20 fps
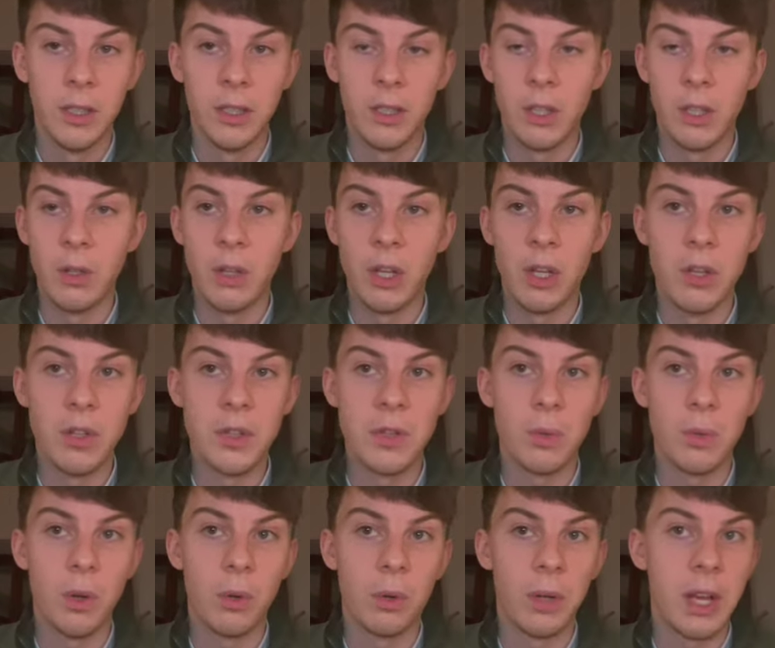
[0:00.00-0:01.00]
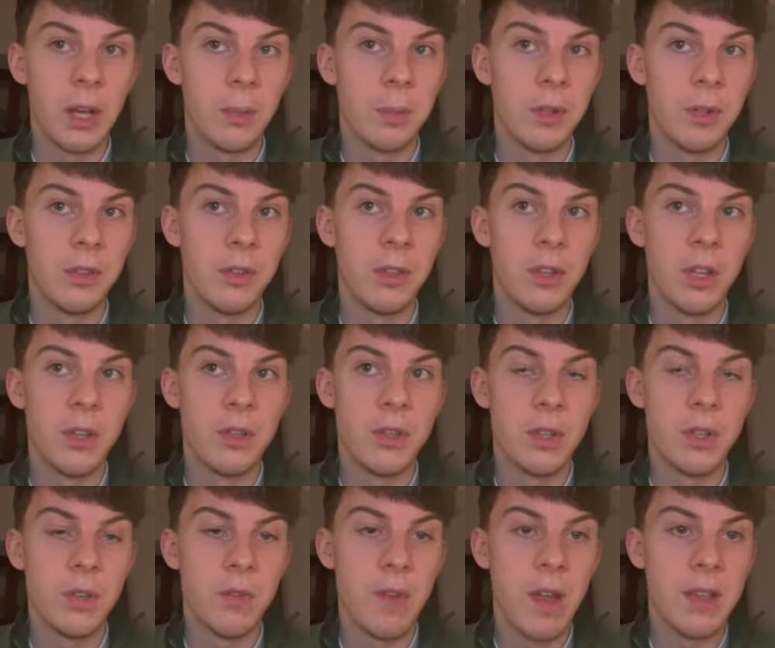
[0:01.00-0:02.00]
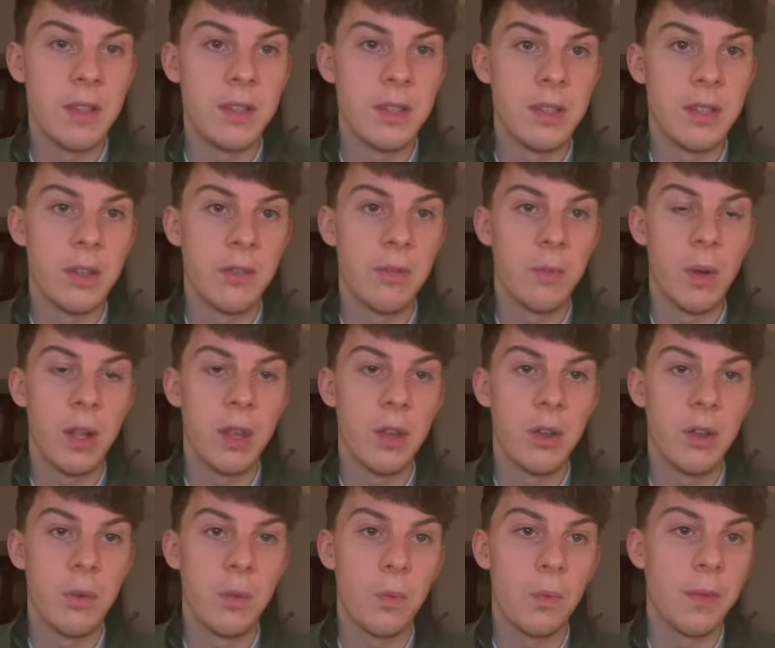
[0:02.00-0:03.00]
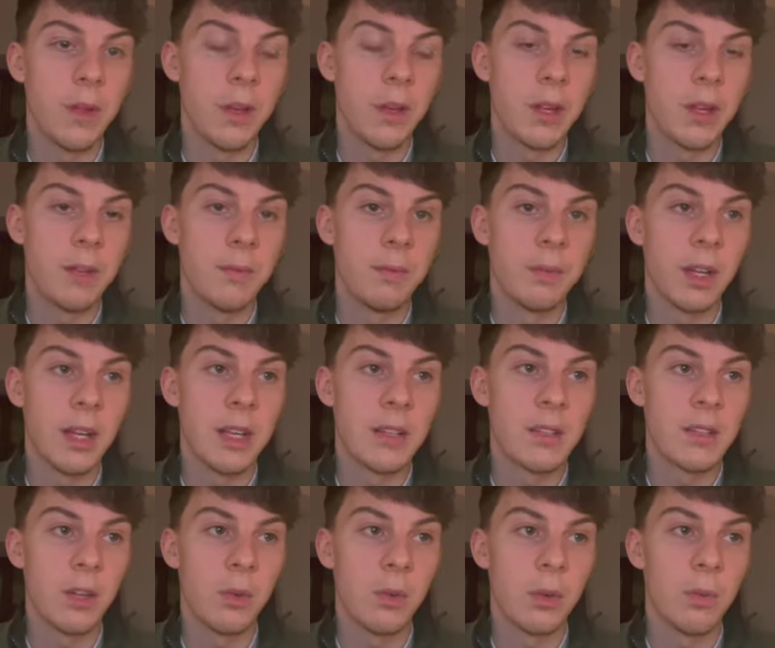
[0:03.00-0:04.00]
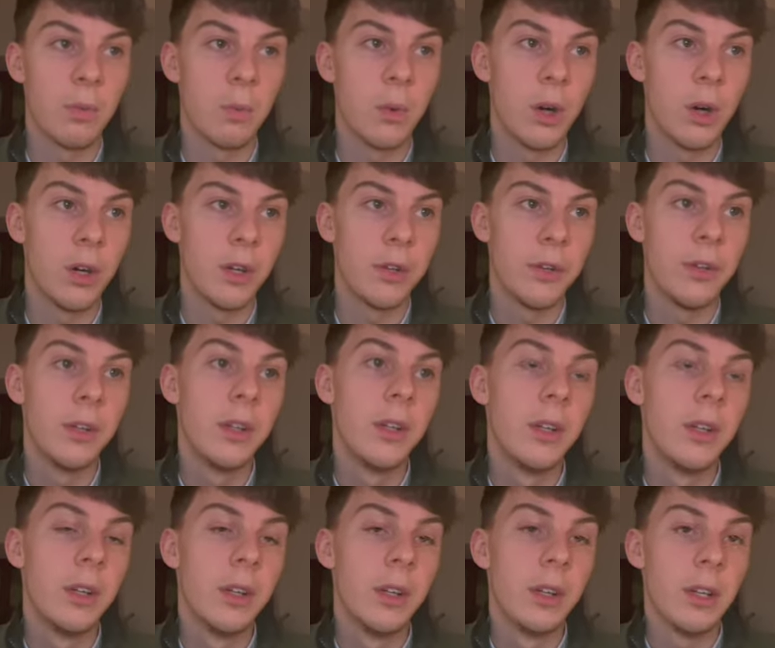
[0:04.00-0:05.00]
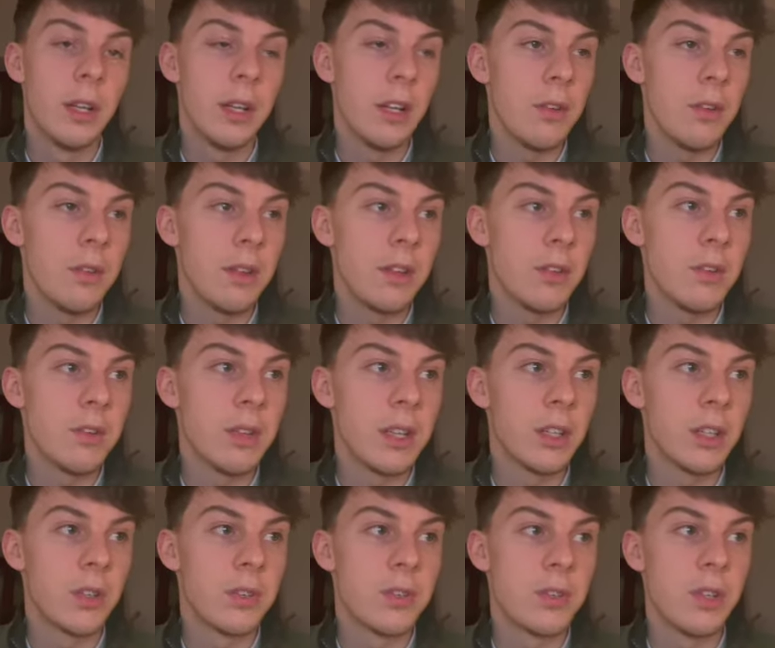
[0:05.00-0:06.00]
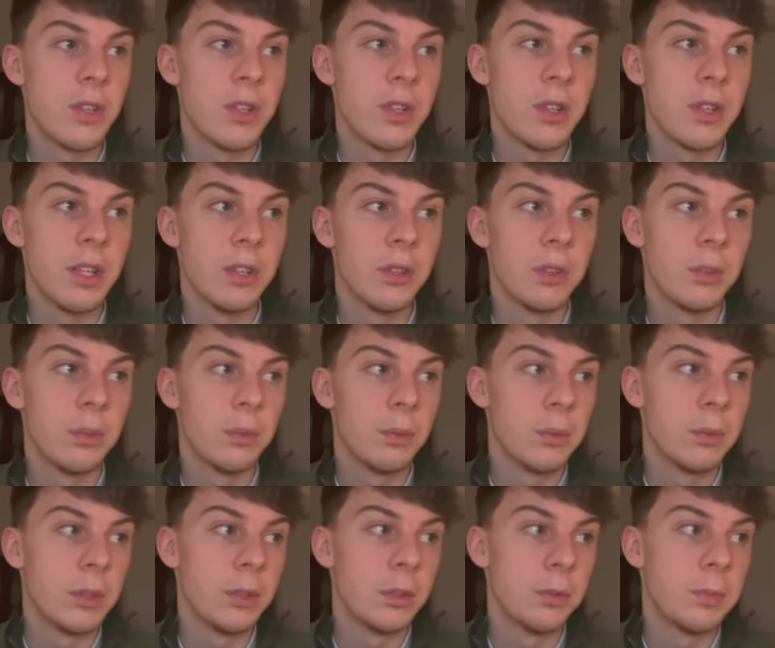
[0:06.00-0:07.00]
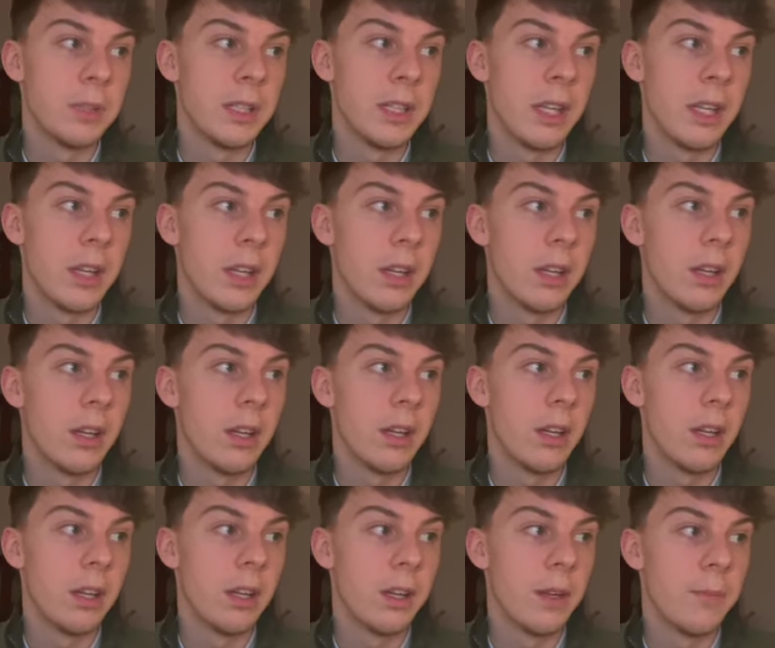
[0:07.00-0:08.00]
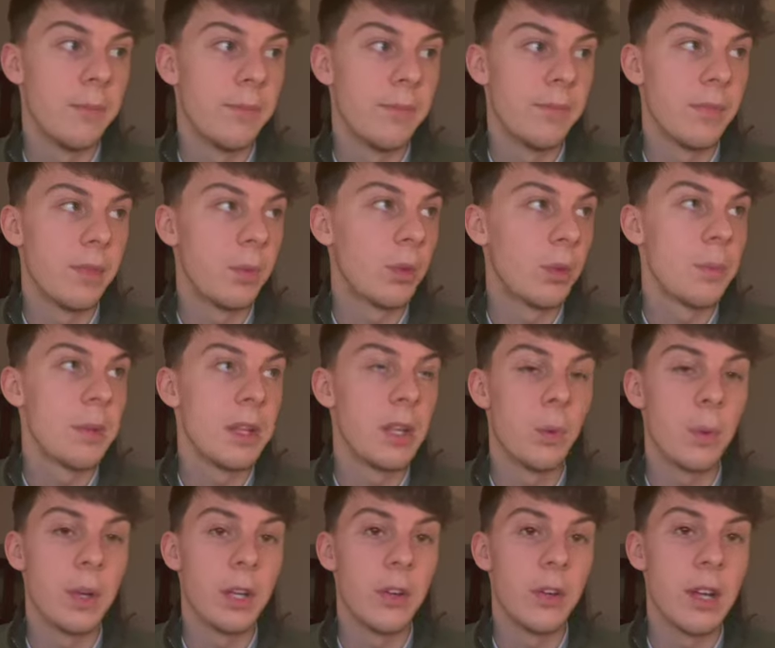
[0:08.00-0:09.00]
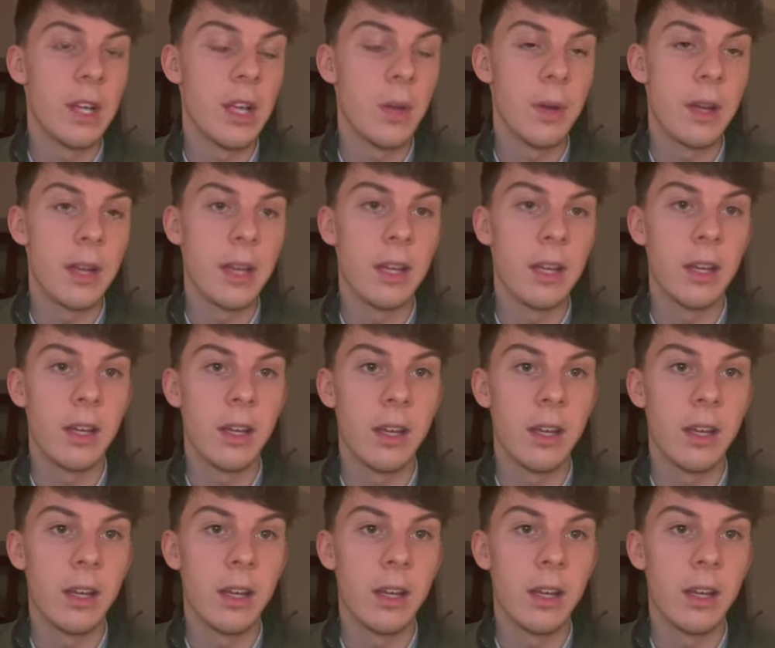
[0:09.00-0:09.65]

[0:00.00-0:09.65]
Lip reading: Who knows what would have happened in those two races, if whether Dice Out would have won. I do think Constitution Hill would have been the winner anyway.